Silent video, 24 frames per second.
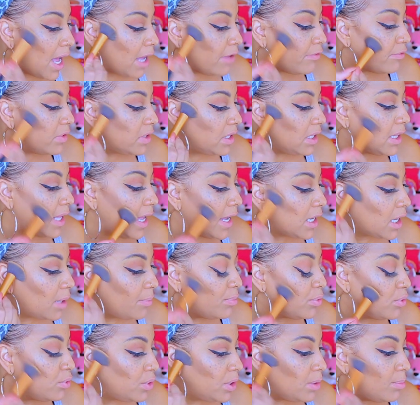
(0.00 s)
I really like a
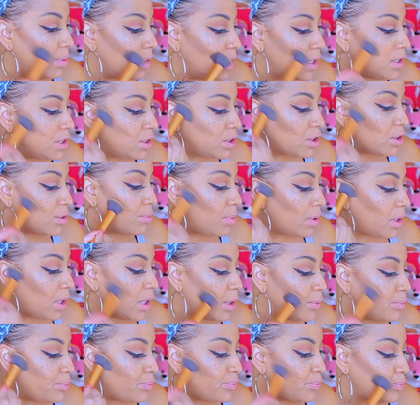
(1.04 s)
beauty blender,
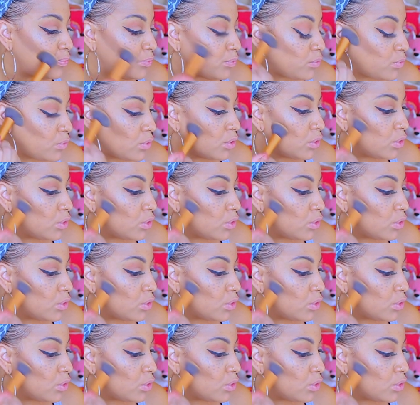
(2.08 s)
but you're